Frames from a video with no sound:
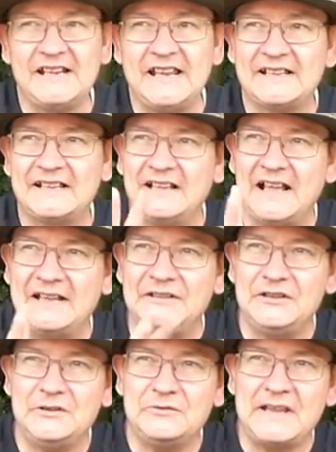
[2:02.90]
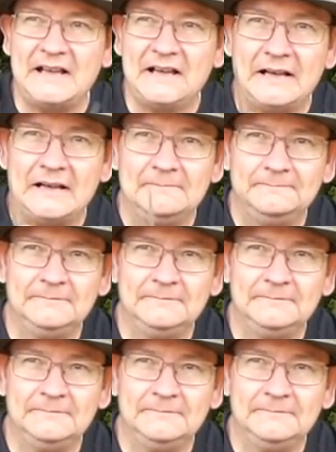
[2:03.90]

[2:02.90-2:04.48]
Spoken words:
click and you get a